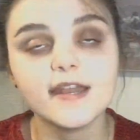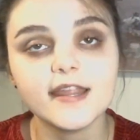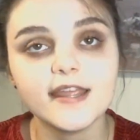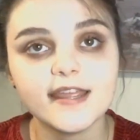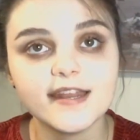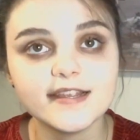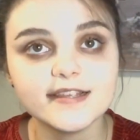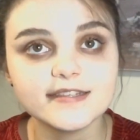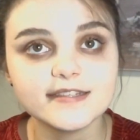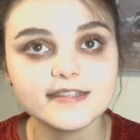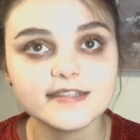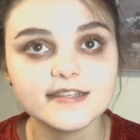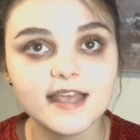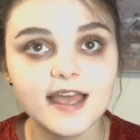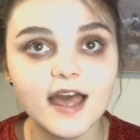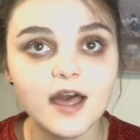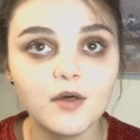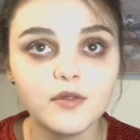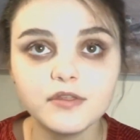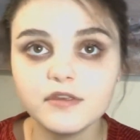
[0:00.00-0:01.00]
it is
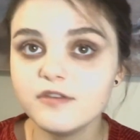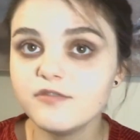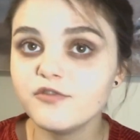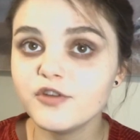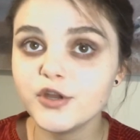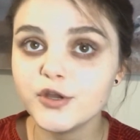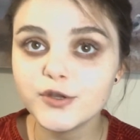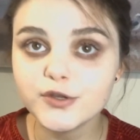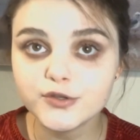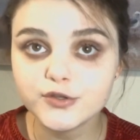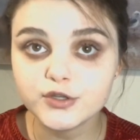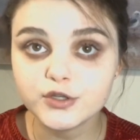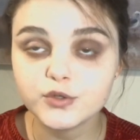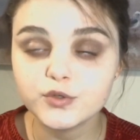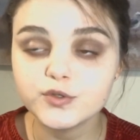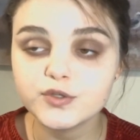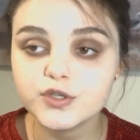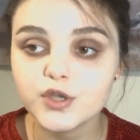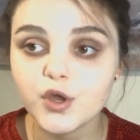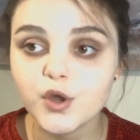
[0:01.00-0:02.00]
healthy for you to do
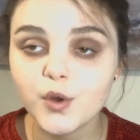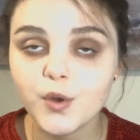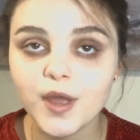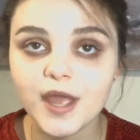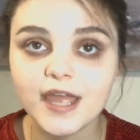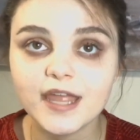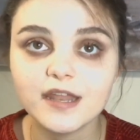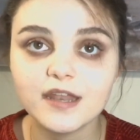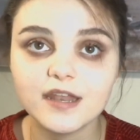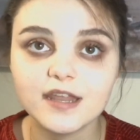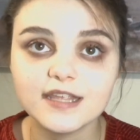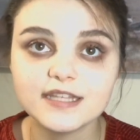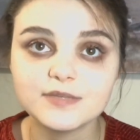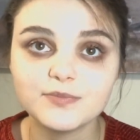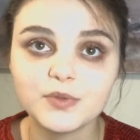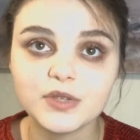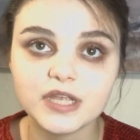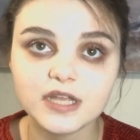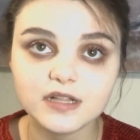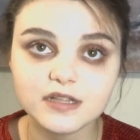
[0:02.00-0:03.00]
so and it's
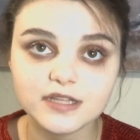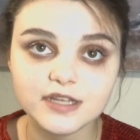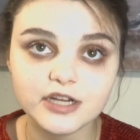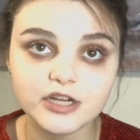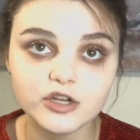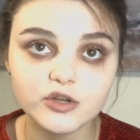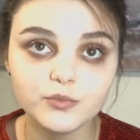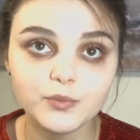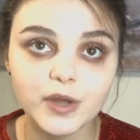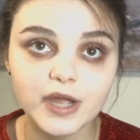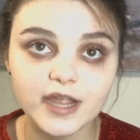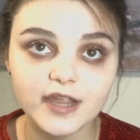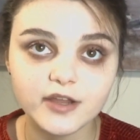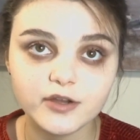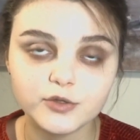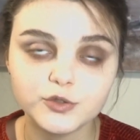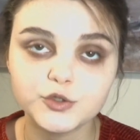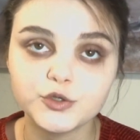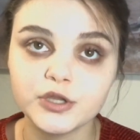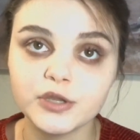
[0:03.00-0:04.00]
been cleared by
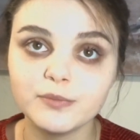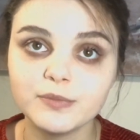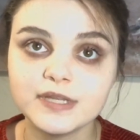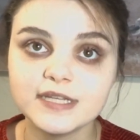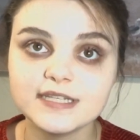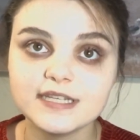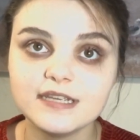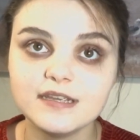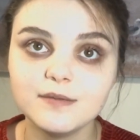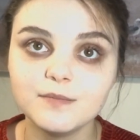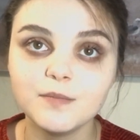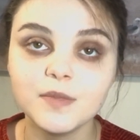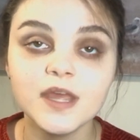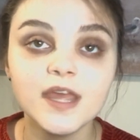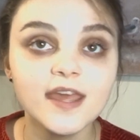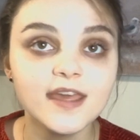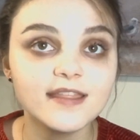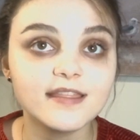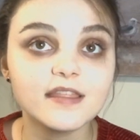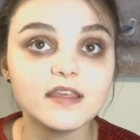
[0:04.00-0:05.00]
your treatment team
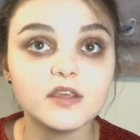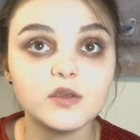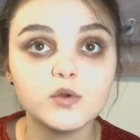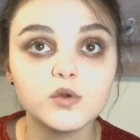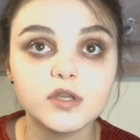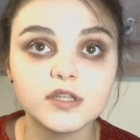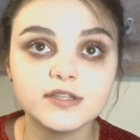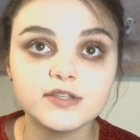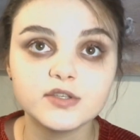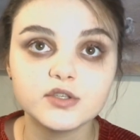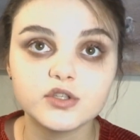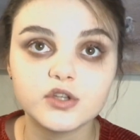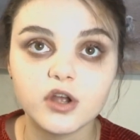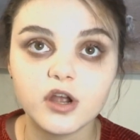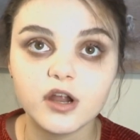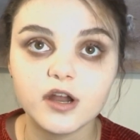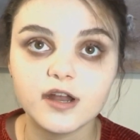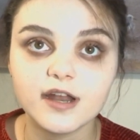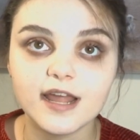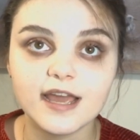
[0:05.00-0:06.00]
that you can
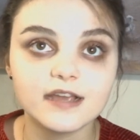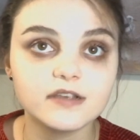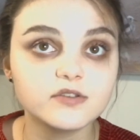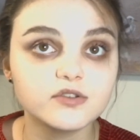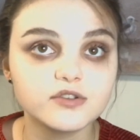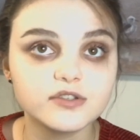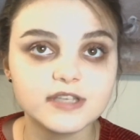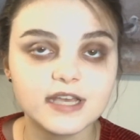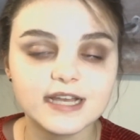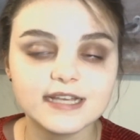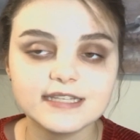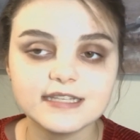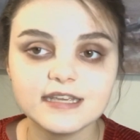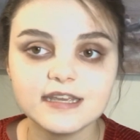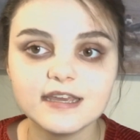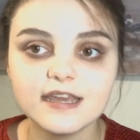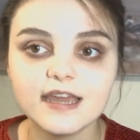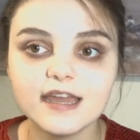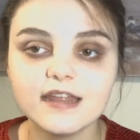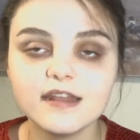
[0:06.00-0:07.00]
start exercising
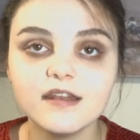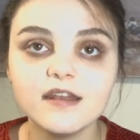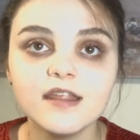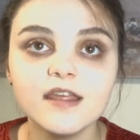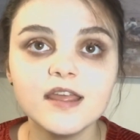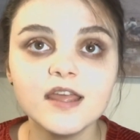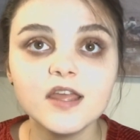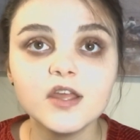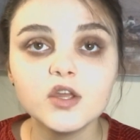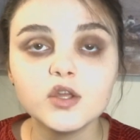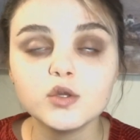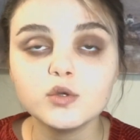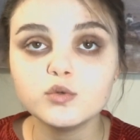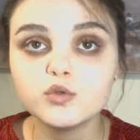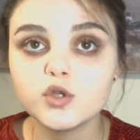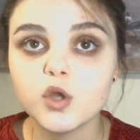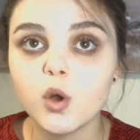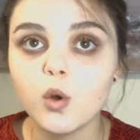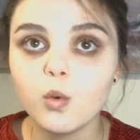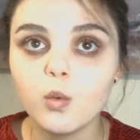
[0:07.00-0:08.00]
again, you
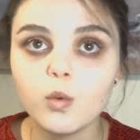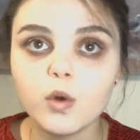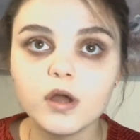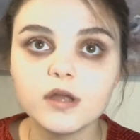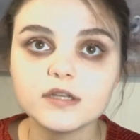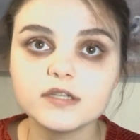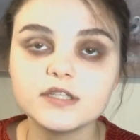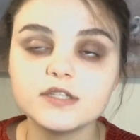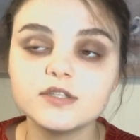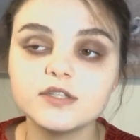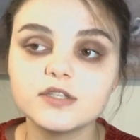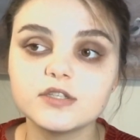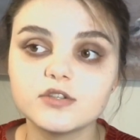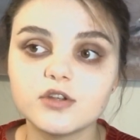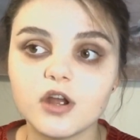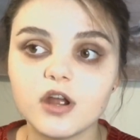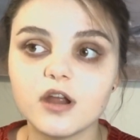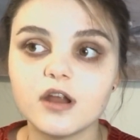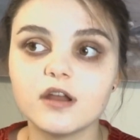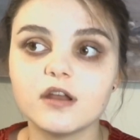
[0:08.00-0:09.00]
don't want to
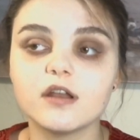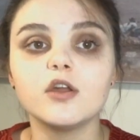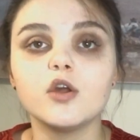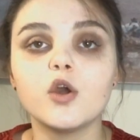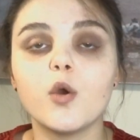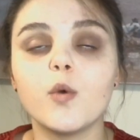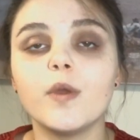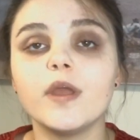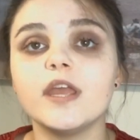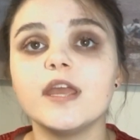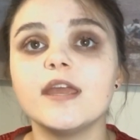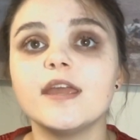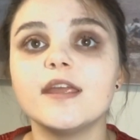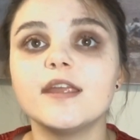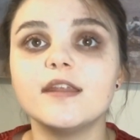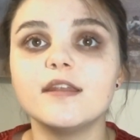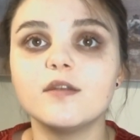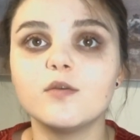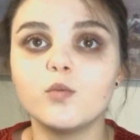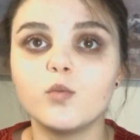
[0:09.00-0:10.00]
start going
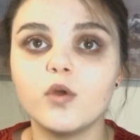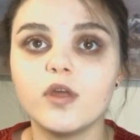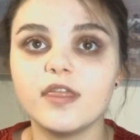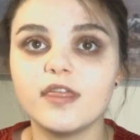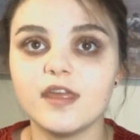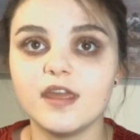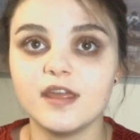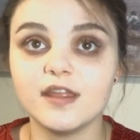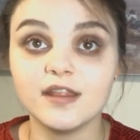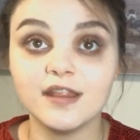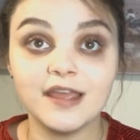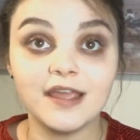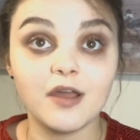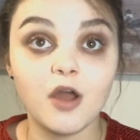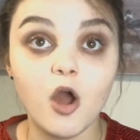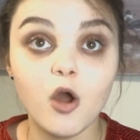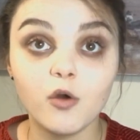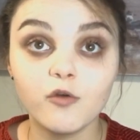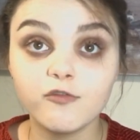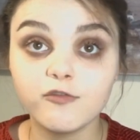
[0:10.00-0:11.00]
in with it like
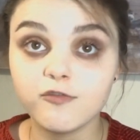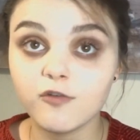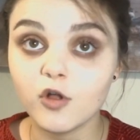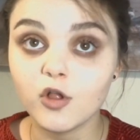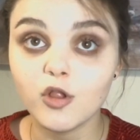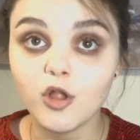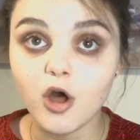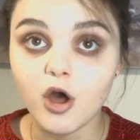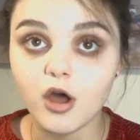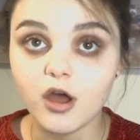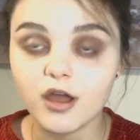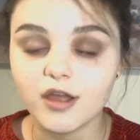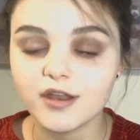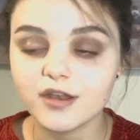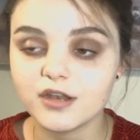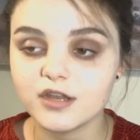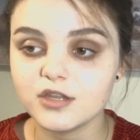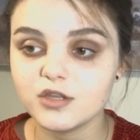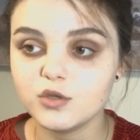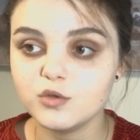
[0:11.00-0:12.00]
full
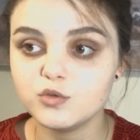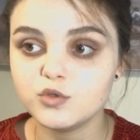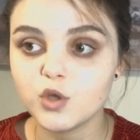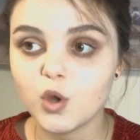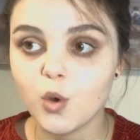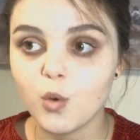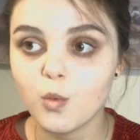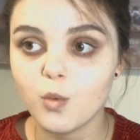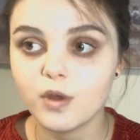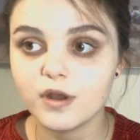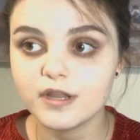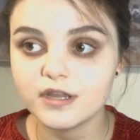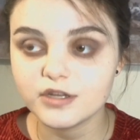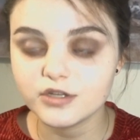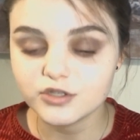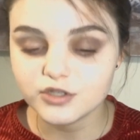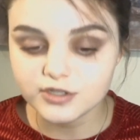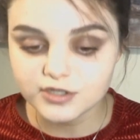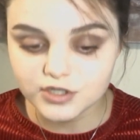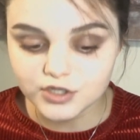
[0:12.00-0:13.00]
on. You don't want to
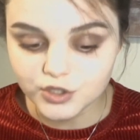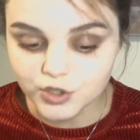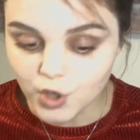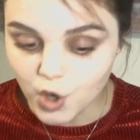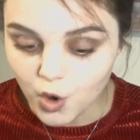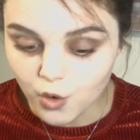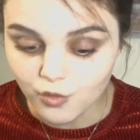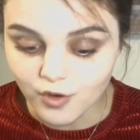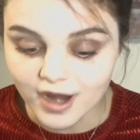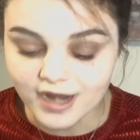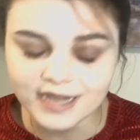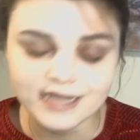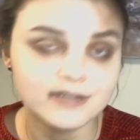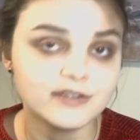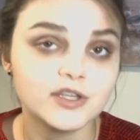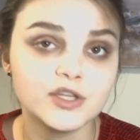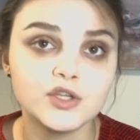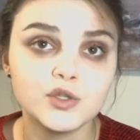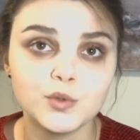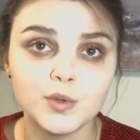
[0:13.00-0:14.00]
just go right
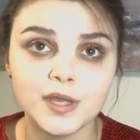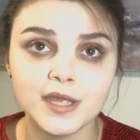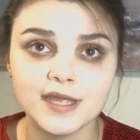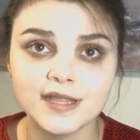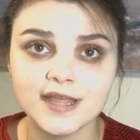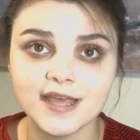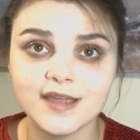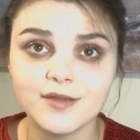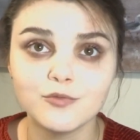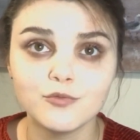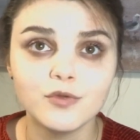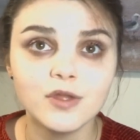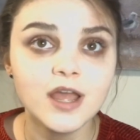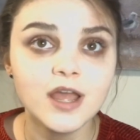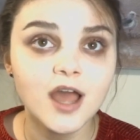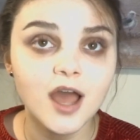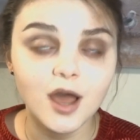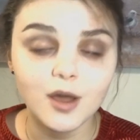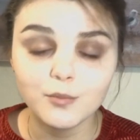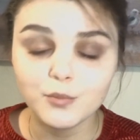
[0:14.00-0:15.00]
into doing like
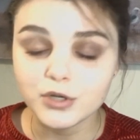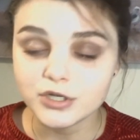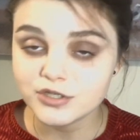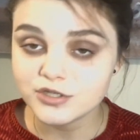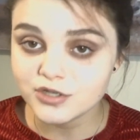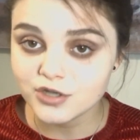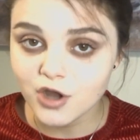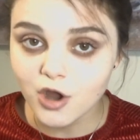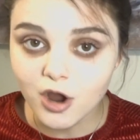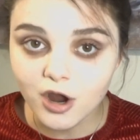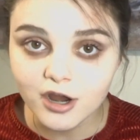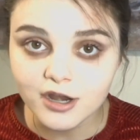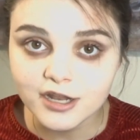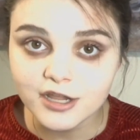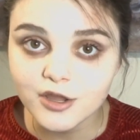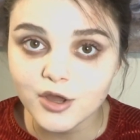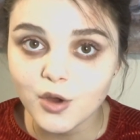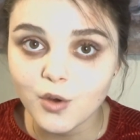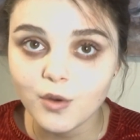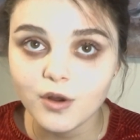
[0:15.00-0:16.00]
a bunch of
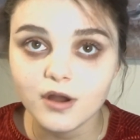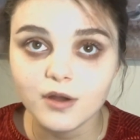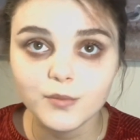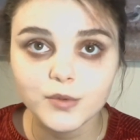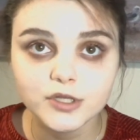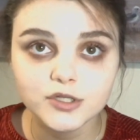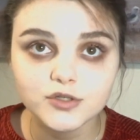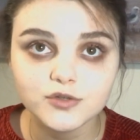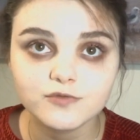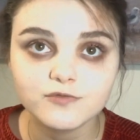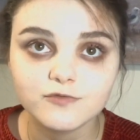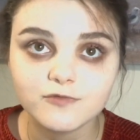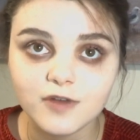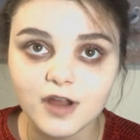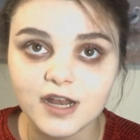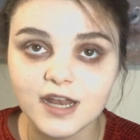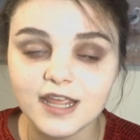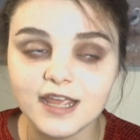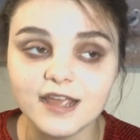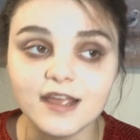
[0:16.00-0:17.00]
cardio or a bunch of
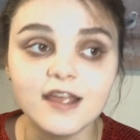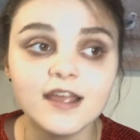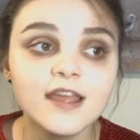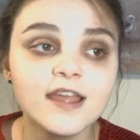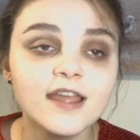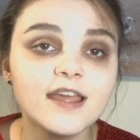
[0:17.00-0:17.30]
running.